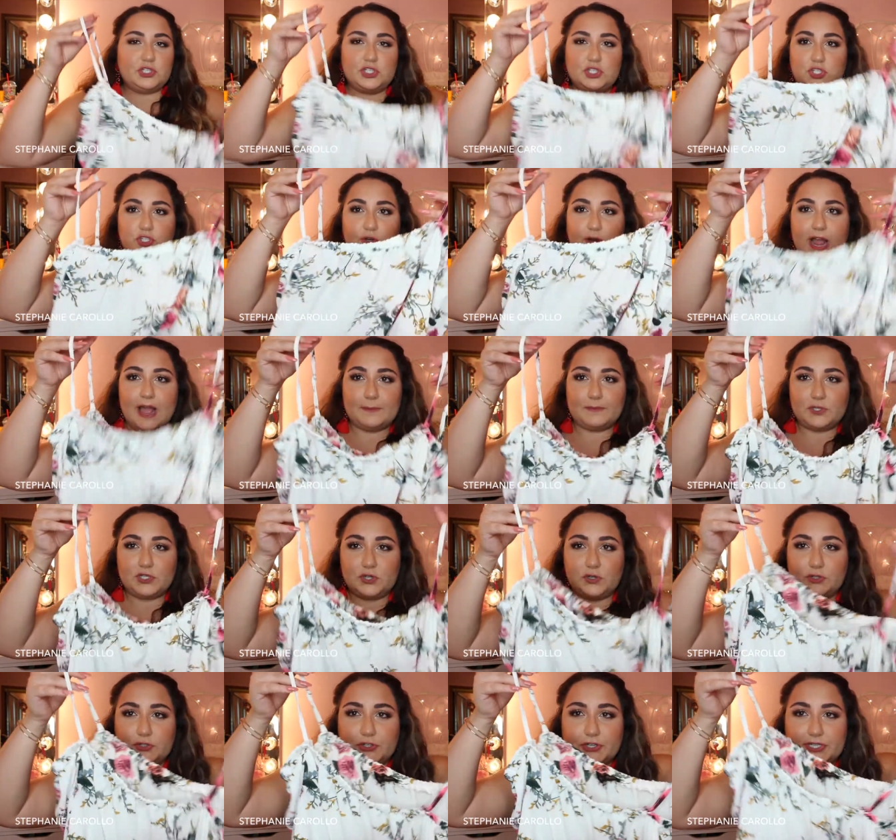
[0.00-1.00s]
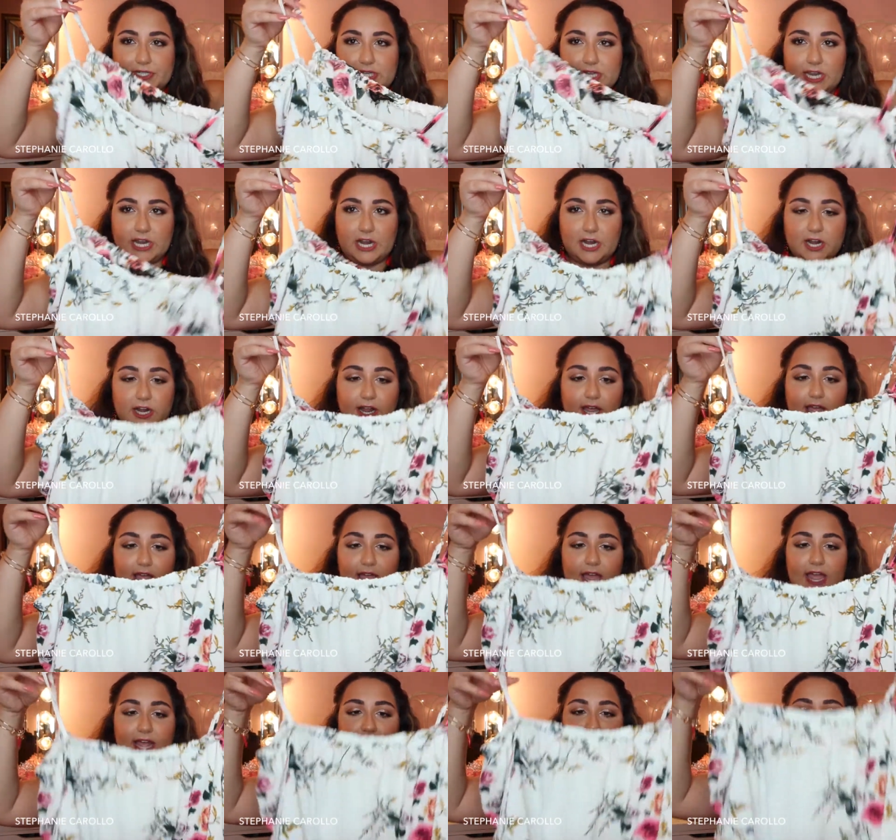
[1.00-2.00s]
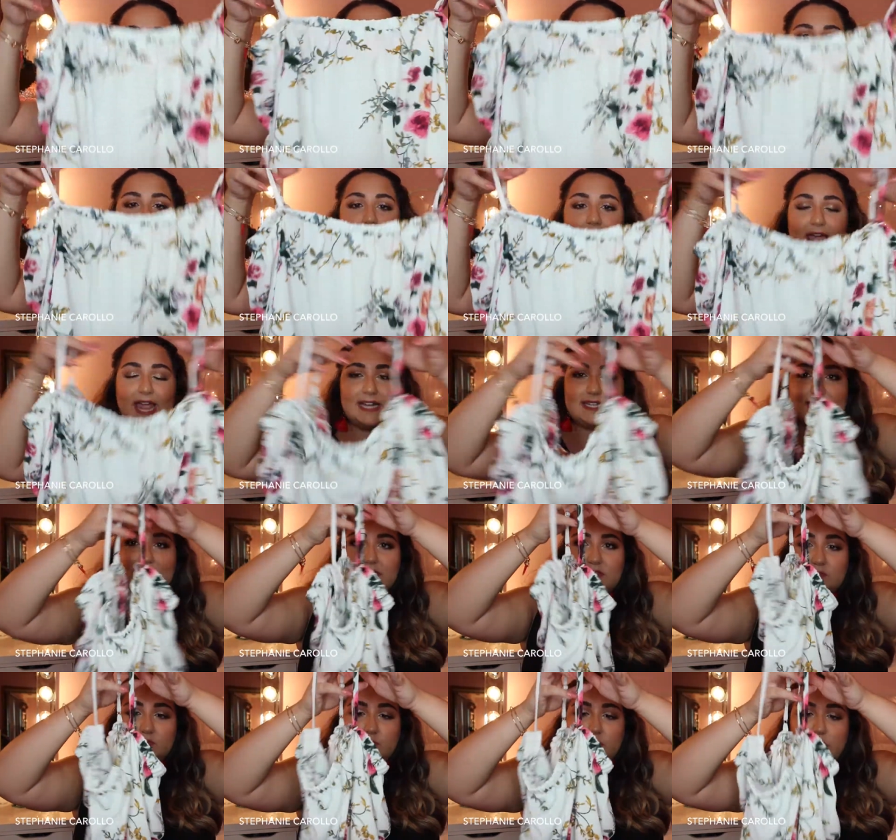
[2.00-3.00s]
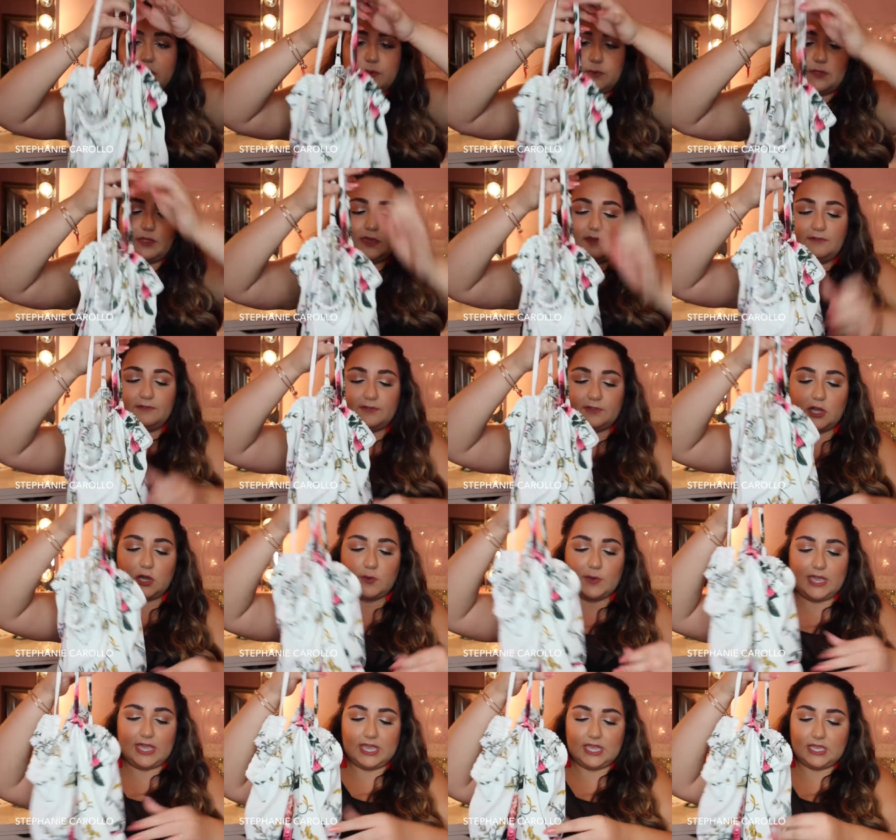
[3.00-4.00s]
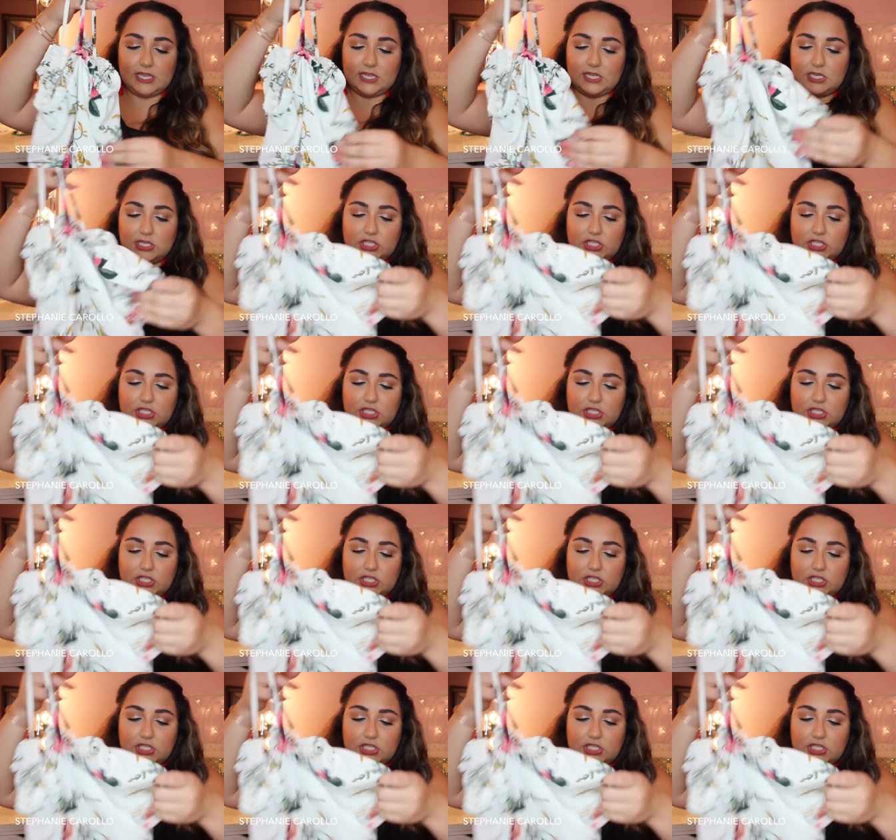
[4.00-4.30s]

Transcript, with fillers: strap shoulders here. It's white, it's really, really flowy,